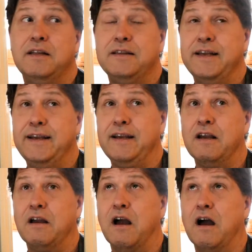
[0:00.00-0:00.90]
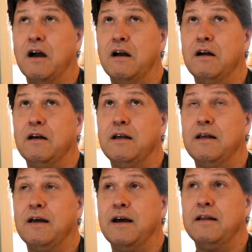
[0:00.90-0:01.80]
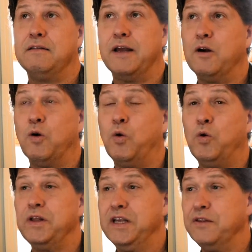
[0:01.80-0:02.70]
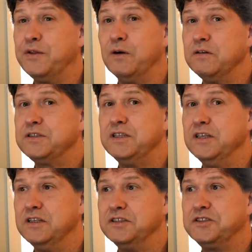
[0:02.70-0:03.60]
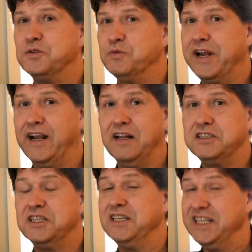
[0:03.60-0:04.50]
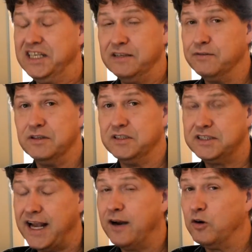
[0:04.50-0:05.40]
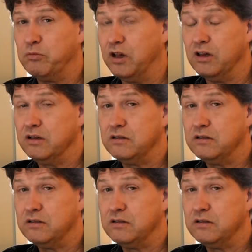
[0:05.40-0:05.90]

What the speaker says: their whole ethos is deranged and evil and terrible.